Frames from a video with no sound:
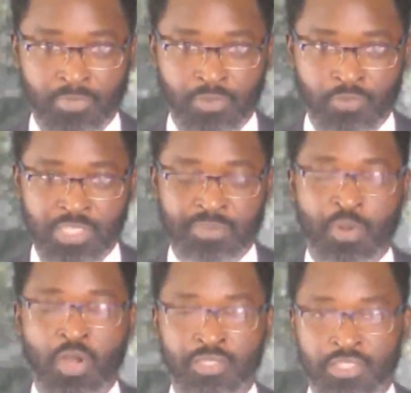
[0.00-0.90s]

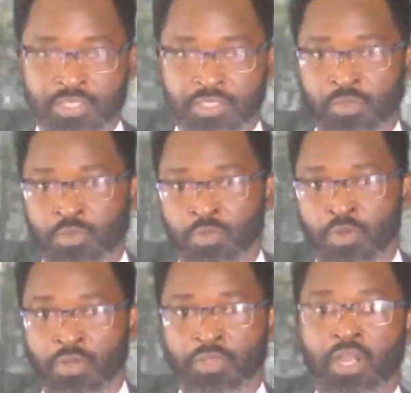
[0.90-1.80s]
response to
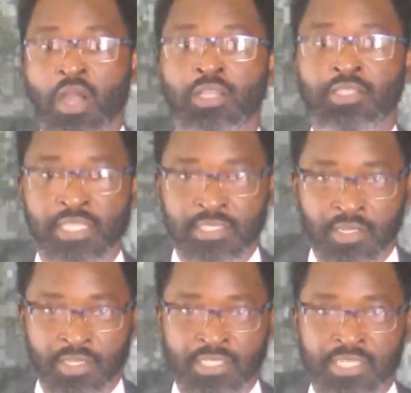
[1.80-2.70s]
the content
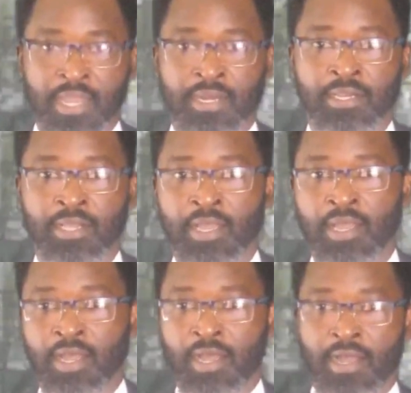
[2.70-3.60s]
on this channel
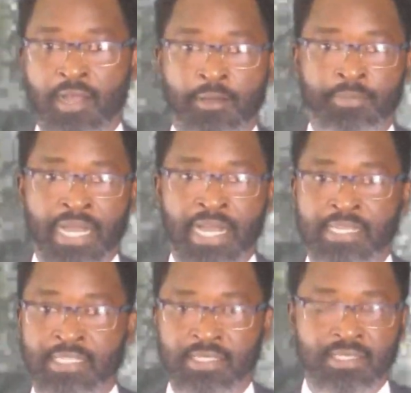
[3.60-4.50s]

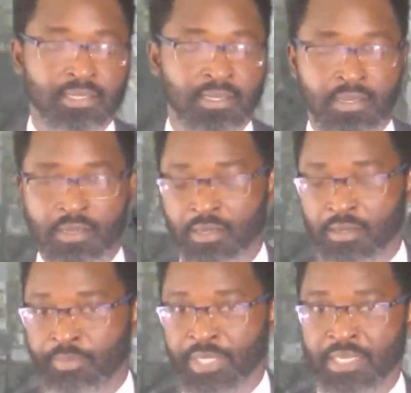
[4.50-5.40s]
has
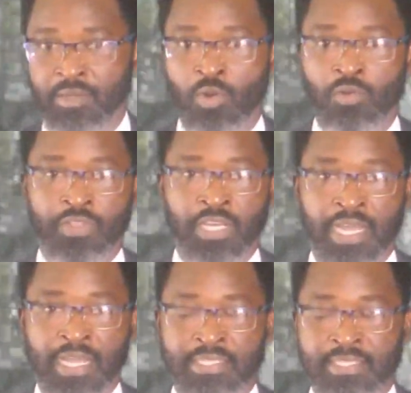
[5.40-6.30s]
been over the
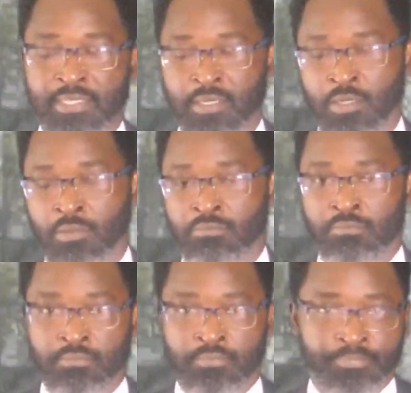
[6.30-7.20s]
last
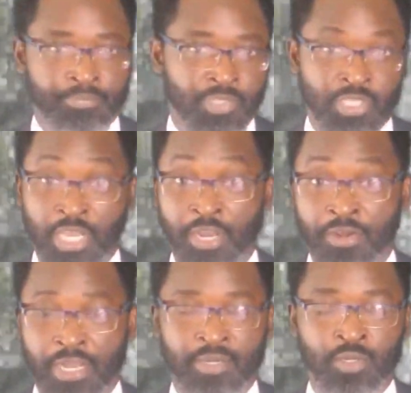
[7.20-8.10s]

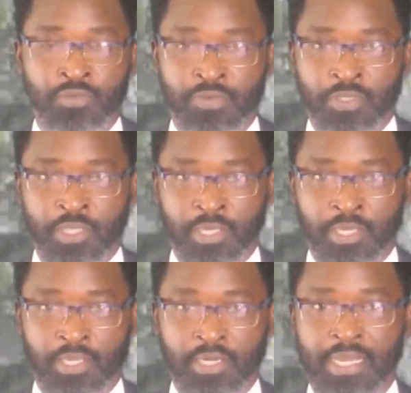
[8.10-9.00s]
year and over
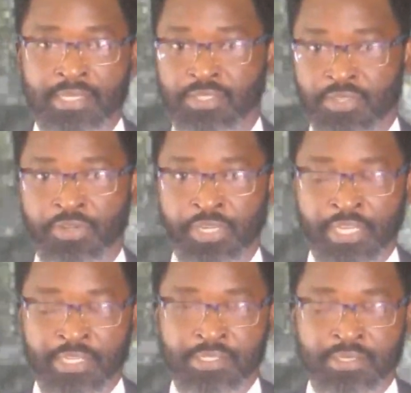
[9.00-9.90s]
the last 30
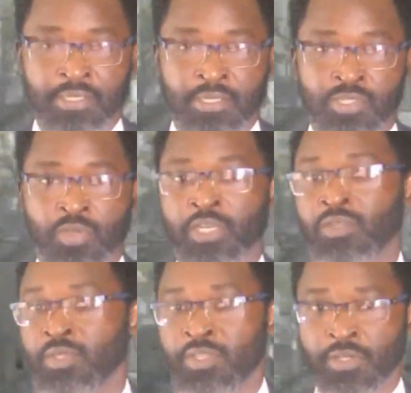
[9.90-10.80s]
days. So we're going to
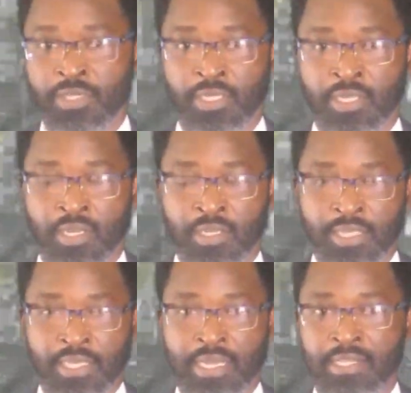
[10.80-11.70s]
do a
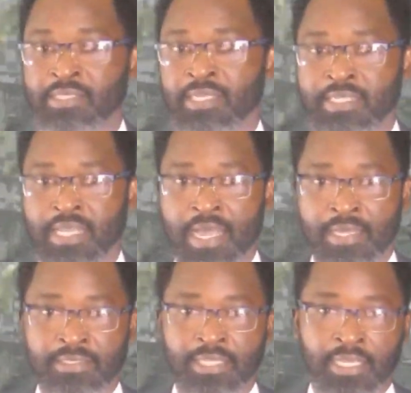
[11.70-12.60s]
30-day analysis
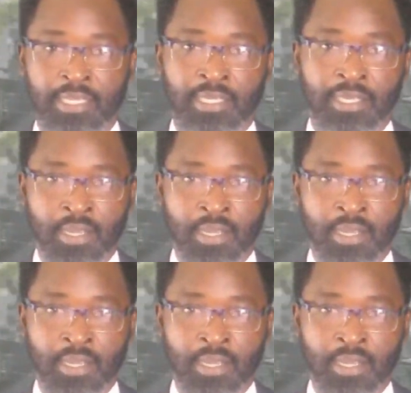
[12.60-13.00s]
and a